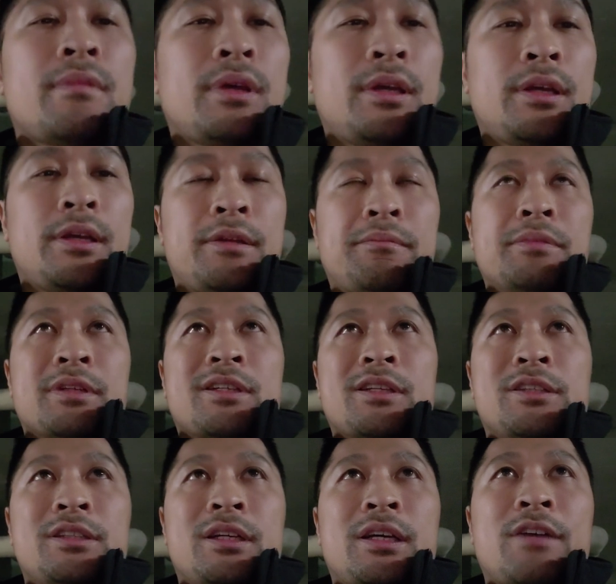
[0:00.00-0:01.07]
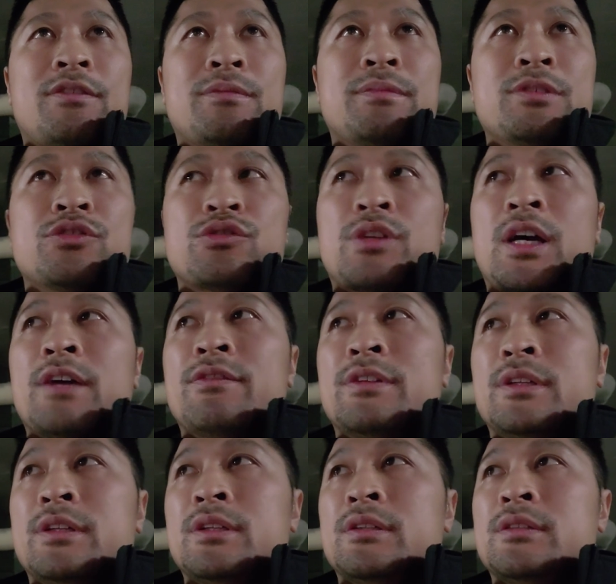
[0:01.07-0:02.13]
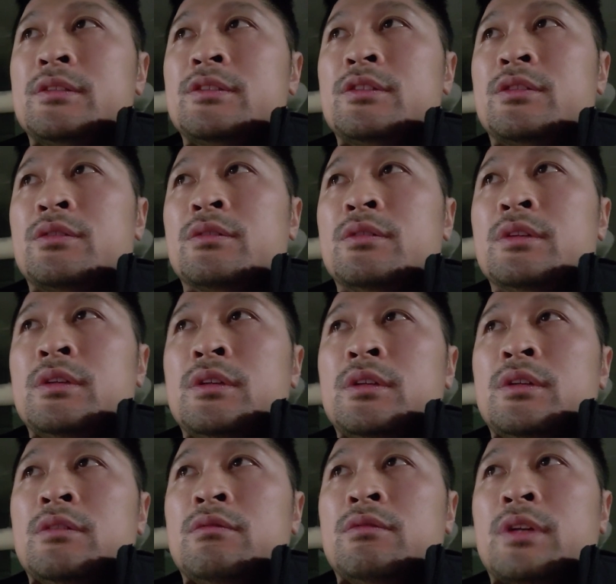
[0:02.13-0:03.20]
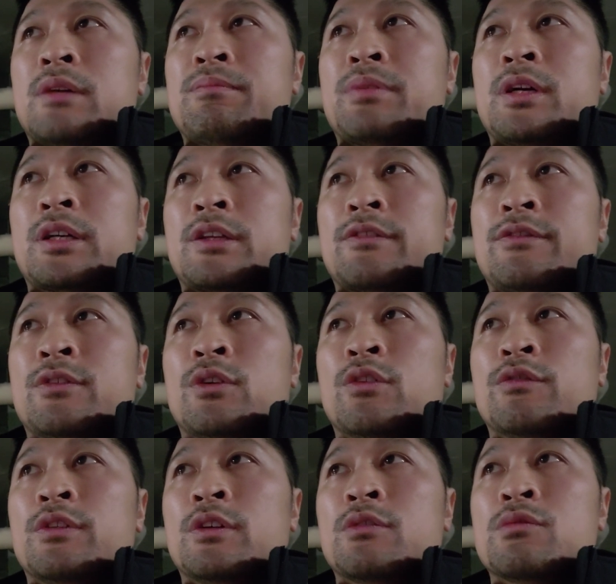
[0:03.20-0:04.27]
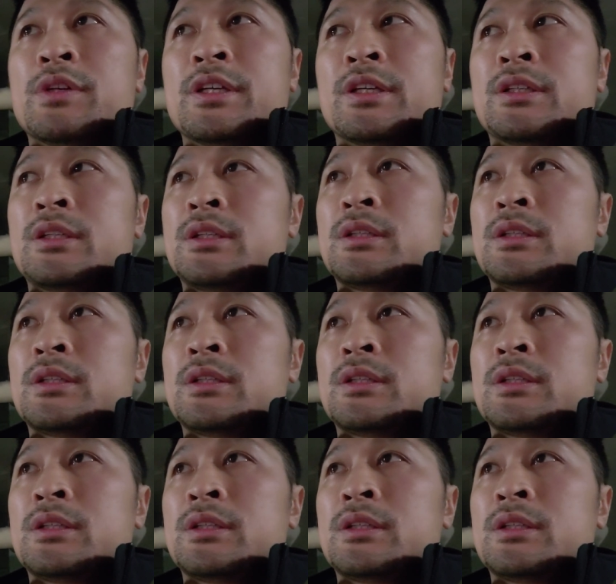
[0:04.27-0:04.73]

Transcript: and because I haven't been driving it, you know, when I park it for over a week,